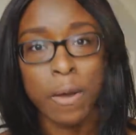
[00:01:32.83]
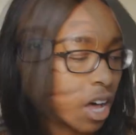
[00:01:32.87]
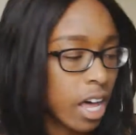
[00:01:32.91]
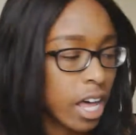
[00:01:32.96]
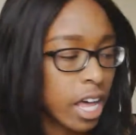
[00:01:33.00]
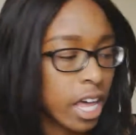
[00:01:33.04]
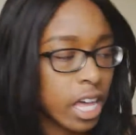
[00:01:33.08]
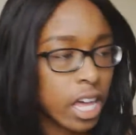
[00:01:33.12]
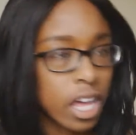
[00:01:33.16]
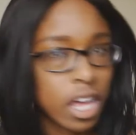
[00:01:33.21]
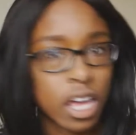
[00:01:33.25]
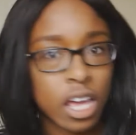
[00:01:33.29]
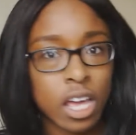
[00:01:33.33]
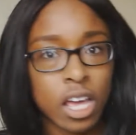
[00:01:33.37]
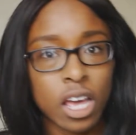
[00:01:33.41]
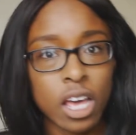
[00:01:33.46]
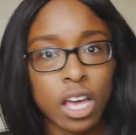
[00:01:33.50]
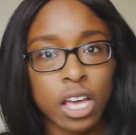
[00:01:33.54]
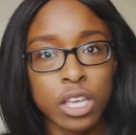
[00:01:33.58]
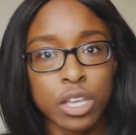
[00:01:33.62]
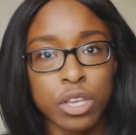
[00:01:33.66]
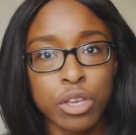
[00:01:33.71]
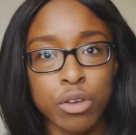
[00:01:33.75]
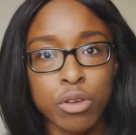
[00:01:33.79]
I
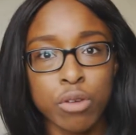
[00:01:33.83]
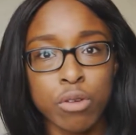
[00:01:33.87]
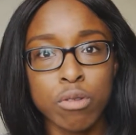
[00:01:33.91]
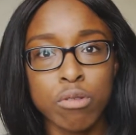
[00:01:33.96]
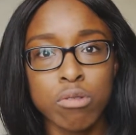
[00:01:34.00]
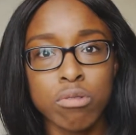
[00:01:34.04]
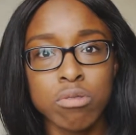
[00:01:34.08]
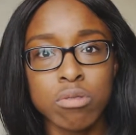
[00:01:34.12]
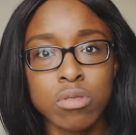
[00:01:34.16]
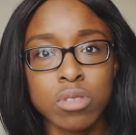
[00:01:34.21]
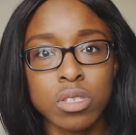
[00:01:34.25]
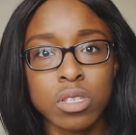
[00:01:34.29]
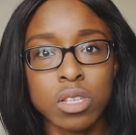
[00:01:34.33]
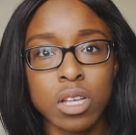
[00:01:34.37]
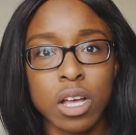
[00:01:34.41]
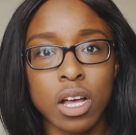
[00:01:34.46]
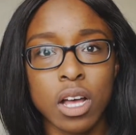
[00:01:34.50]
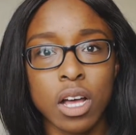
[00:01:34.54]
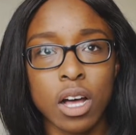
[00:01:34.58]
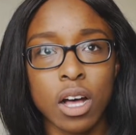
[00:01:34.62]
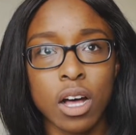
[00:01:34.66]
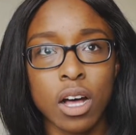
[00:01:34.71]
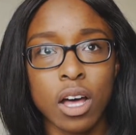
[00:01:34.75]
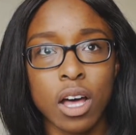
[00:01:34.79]
use
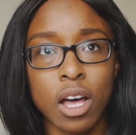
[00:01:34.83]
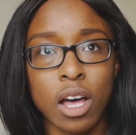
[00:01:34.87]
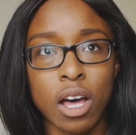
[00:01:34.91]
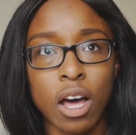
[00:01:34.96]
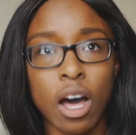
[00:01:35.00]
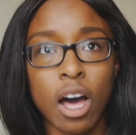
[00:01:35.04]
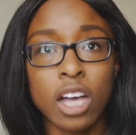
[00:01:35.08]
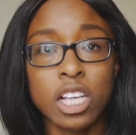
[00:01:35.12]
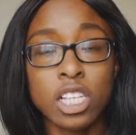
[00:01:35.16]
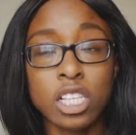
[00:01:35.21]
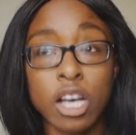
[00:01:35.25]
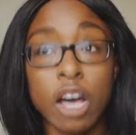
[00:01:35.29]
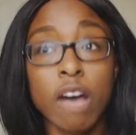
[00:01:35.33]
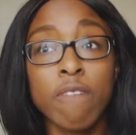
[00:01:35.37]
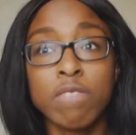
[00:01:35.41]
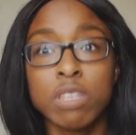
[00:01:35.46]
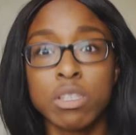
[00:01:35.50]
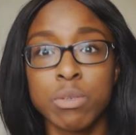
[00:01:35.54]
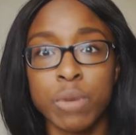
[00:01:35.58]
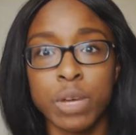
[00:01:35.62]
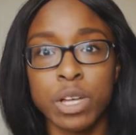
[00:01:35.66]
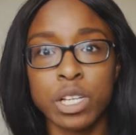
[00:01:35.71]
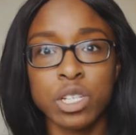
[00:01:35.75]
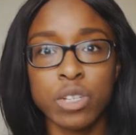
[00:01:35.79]
I've
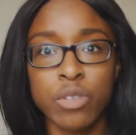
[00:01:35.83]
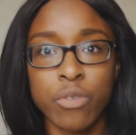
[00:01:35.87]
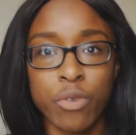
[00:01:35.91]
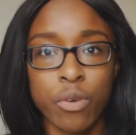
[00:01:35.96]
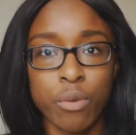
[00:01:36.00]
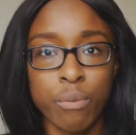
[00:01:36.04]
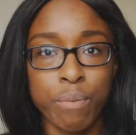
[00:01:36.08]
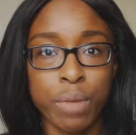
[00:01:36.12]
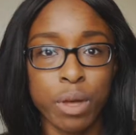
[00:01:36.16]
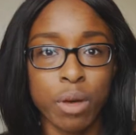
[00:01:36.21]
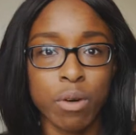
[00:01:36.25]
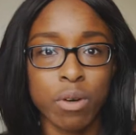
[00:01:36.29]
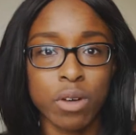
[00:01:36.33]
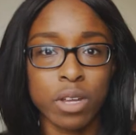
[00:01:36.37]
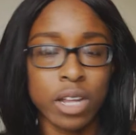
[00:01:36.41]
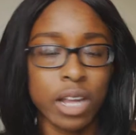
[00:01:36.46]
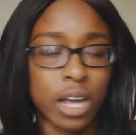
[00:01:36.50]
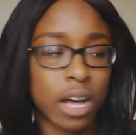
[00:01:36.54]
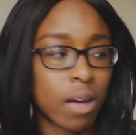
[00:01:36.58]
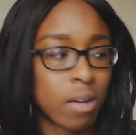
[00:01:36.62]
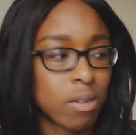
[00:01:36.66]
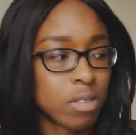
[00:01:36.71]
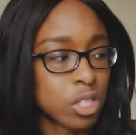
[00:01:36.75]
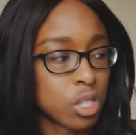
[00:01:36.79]
switched from milk
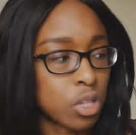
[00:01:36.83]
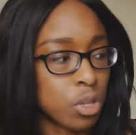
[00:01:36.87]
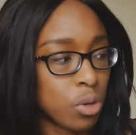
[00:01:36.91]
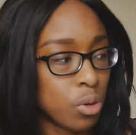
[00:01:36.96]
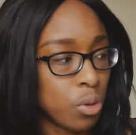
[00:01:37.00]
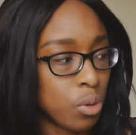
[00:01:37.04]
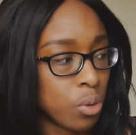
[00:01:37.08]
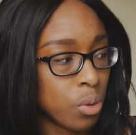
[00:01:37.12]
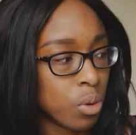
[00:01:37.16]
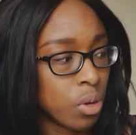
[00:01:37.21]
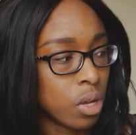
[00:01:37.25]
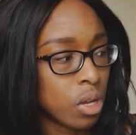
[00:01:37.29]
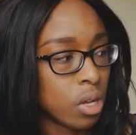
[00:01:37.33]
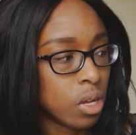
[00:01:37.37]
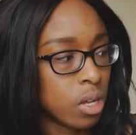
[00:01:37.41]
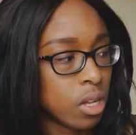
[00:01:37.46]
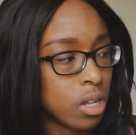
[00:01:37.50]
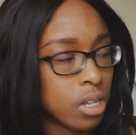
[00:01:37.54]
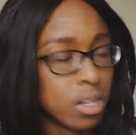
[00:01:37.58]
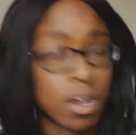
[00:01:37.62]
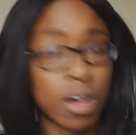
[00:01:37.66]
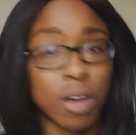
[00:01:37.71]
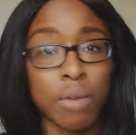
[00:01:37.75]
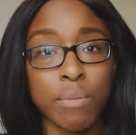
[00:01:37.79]
now to
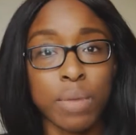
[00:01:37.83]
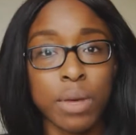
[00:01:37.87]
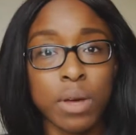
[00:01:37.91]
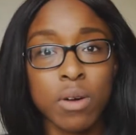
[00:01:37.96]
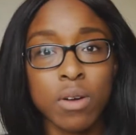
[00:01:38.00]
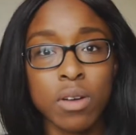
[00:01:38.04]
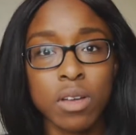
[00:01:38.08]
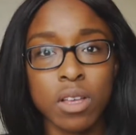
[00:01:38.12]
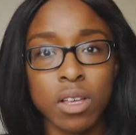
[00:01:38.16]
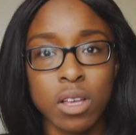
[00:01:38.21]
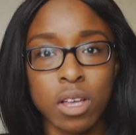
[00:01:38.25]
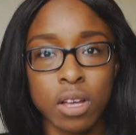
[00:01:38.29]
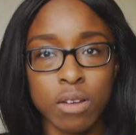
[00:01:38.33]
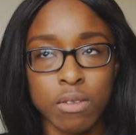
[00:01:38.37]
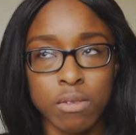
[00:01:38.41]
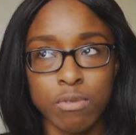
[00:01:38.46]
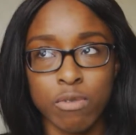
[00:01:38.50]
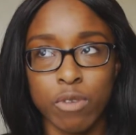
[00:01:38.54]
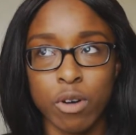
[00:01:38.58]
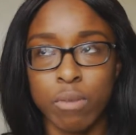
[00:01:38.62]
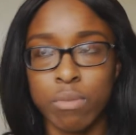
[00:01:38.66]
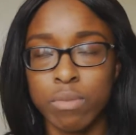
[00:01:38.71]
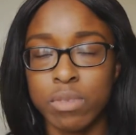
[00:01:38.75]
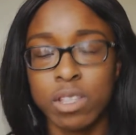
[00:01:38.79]
nut milk,
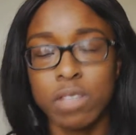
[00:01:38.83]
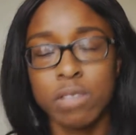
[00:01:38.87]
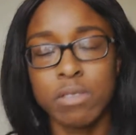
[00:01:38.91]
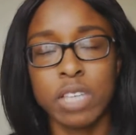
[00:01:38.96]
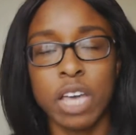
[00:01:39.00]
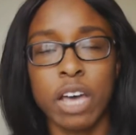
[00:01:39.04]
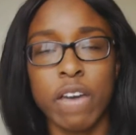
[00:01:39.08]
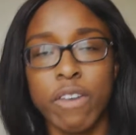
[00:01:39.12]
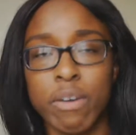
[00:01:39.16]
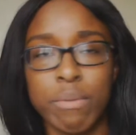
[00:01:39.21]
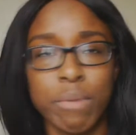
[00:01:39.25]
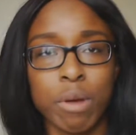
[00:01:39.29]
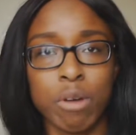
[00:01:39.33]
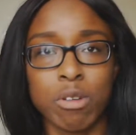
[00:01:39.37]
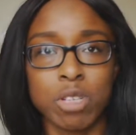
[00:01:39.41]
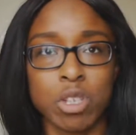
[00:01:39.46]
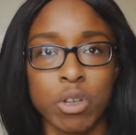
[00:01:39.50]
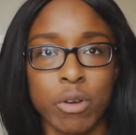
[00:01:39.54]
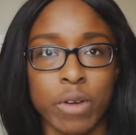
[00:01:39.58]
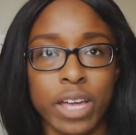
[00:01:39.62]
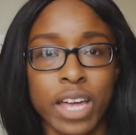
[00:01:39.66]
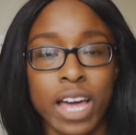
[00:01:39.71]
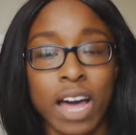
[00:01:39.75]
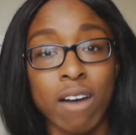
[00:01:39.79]
from dairy milk,
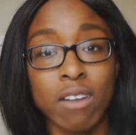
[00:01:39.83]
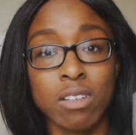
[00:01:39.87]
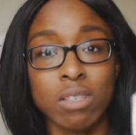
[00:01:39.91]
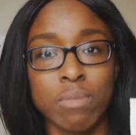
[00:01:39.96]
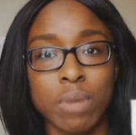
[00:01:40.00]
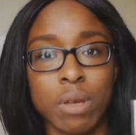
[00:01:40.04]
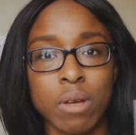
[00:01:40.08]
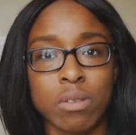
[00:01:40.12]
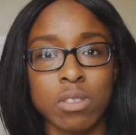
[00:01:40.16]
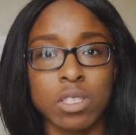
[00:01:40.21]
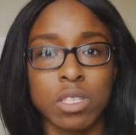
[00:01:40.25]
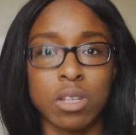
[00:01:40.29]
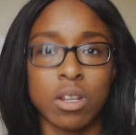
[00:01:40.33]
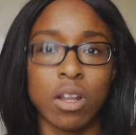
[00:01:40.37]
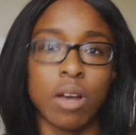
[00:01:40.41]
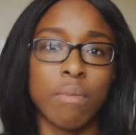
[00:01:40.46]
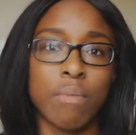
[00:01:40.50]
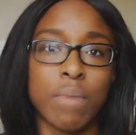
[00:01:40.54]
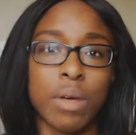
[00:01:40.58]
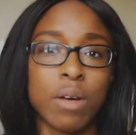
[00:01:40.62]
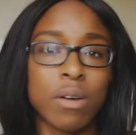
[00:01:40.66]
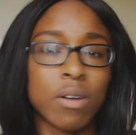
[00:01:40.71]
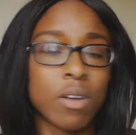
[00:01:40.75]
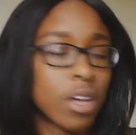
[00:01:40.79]
sorry, cow's milk to
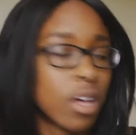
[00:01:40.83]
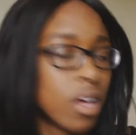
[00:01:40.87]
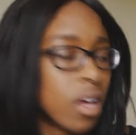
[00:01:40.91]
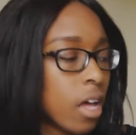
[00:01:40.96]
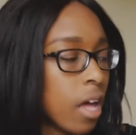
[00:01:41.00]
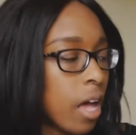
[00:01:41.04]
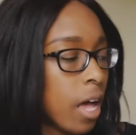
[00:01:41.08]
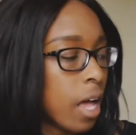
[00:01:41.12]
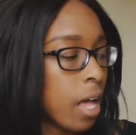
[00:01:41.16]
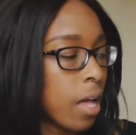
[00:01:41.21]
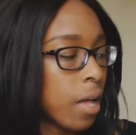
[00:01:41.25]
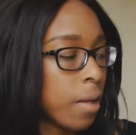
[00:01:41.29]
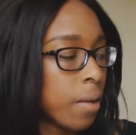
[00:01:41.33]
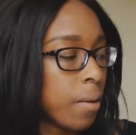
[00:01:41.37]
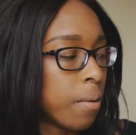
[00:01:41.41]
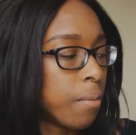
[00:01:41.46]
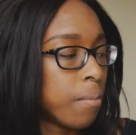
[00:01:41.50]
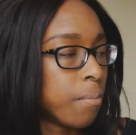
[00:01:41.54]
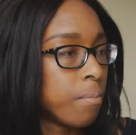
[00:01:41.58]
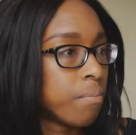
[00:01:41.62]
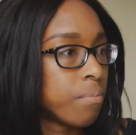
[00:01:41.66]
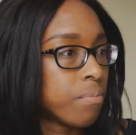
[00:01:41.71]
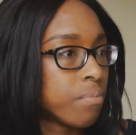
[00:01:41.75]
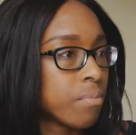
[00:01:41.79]
nut milk,
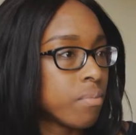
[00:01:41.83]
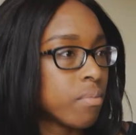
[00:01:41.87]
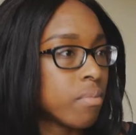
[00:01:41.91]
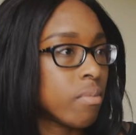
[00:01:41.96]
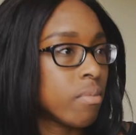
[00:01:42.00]
and